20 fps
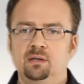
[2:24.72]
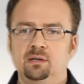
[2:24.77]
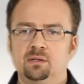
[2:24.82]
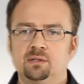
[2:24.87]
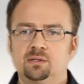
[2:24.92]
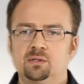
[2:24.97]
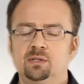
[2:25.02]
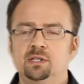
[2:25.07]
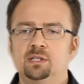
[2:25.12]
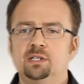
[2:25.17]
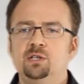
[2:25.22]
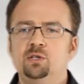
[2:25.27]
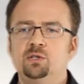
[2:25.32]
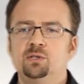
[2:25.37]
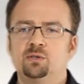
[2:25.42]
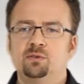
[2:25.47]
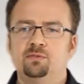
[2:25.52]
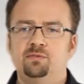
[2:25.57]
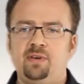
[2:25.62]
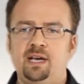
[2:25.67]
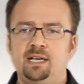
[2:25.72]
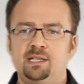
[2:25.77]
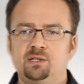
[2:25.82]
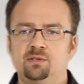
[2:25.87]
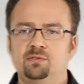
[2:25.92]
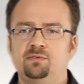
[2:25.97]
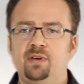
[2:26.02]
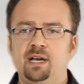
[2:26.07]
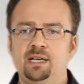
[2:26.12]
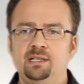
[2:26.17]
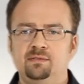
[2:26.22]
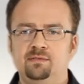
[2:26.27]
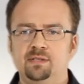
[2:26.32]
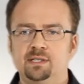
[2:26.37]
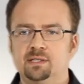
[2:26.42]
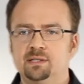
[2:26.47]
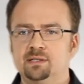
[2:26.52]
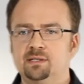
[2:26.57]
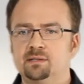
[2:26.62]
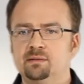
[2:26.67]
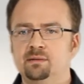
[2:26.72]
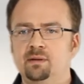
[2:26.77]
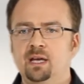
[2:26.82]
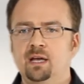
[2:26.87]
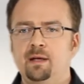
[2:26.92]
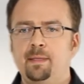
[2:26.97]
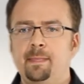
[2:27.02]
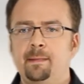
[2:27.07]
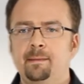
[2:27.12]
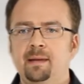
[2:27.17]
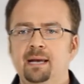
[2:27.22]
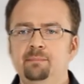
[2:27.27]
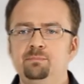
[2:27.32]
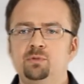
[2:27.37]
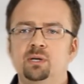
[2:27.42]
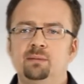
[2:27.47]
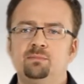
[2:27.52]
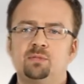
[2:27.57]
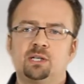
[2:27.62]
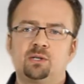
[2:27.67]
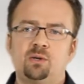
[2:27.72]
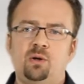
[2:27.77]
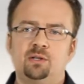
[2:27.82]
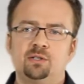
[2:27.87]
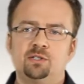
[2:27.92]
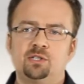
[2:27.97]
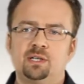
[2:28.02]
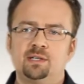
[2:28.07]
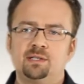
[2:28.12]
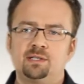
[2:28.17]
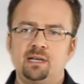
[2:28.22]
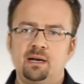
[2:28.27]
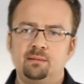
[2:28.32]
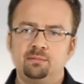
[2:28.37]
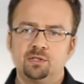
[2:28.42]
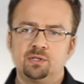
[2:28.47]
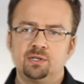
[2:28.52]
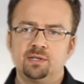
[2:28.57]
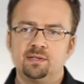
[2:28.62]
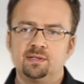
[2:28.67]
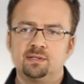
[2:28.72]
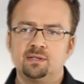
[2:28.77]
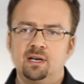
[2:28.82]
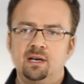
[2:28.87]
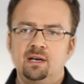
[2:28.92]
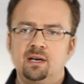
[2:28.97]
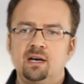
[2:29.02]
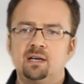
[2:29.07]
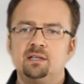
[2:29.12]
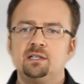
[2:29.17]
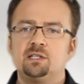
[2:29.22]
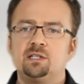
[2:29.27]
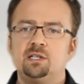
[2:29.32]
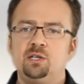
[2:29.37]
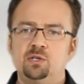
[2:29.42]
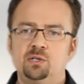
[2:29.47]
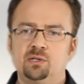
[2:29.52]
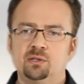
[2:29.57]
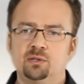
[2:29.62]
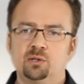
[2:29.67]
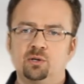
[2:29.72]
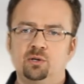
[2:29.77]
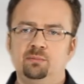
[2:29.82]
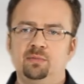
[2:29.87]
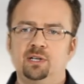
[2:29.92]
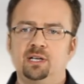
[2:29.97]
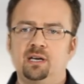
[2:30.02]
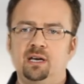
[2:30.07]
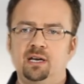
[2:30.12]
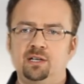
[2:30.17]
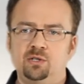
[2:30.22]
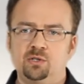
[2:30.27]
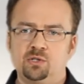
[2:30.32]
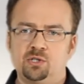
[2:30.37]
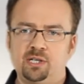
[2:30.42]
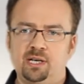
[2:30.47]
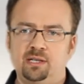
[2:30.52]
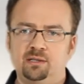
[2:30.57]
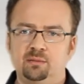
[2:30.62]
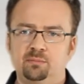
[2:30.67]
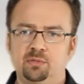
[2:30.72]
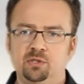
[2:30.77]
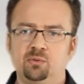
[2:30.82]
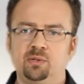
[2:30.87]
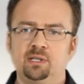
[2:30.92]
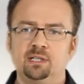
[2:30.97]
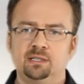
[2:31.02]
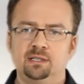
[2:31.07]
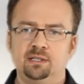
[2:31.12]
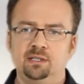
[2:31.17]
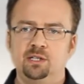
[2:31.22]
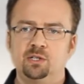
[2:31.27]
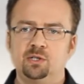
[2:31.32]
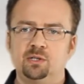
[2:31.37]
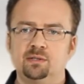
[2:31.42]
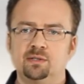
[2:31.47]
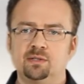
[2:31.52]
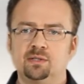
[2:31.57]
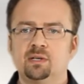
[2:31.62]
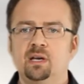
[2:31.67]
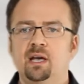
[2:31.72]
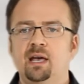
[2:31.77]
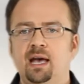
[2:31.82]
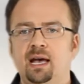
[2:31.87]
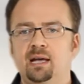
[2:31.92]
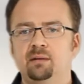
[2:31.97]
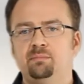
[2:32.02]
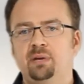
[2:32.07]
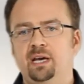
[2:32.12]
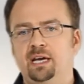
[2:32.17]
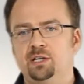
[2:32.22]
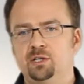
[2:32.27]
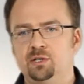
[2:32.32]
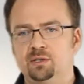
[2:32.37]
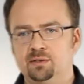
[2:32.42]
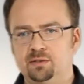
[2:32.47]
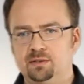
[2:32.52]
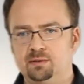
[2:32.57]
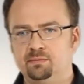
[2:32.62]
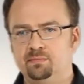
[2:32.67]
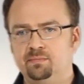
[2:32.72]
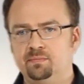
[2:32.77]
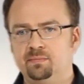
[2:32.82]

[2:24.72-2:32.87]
So, in addition to face to face visits, M2M technology establishes an additional communication channel between clinicians and patients.